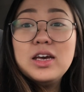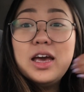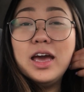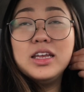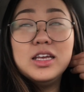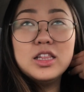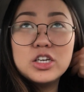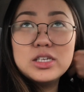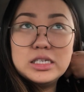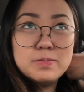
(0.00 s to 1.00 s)
And he
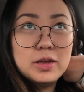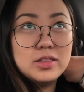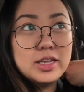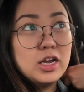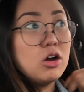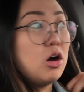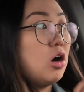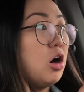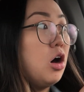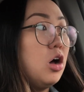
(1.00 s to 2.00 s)
literally spent like
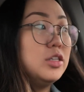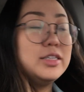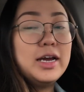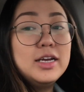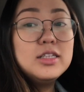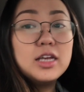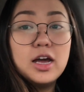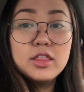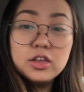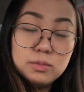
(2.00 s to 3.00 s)
all night
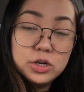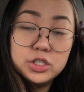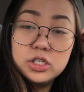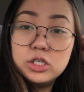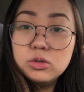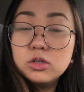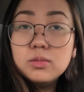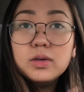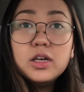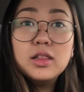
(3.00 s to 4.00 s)
at the emergency
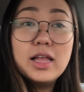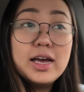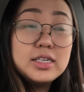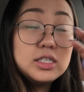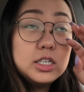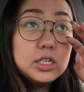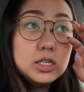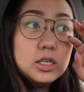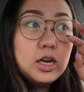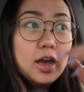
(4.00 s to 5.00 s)
room last
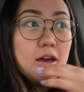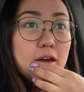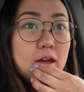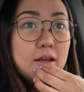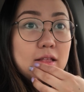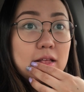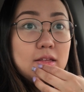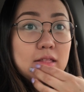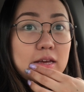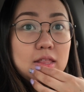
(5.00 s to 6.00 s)
year. And
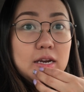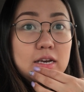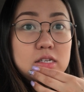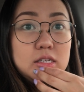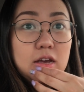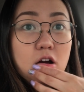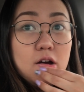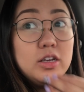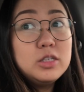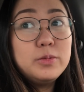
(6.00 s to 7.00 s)
like the next day
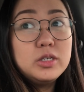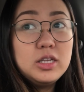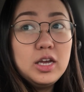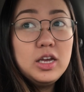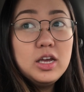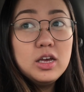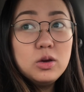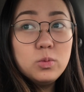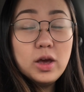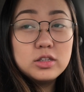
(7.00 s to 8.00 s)
on his birthday,
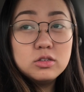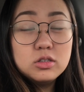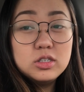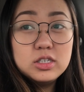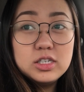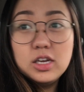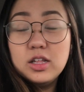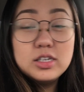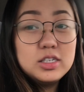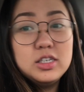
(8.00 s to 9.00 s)
we had to go to the
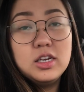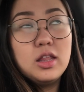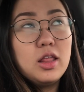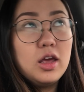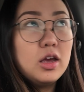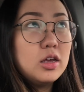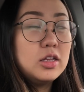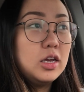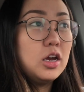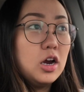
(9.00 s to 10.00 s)
CLSC and like
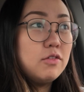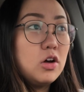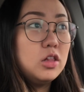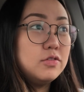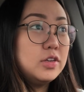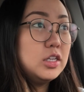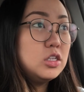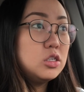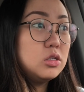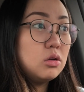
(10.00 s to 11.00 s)
take care of all of it.
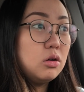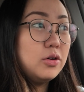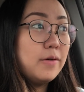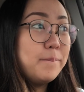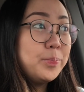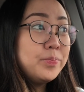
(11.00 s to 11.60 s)
So